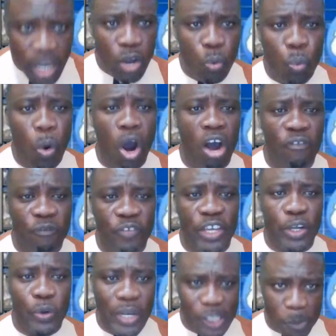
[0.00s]
war
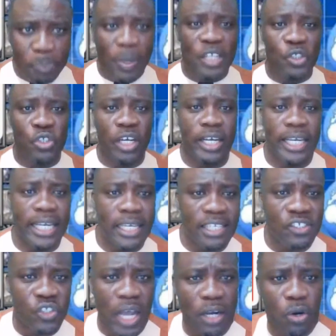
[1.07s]
figure, especially in the
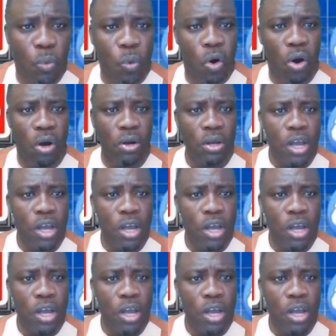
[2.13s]
soccer war,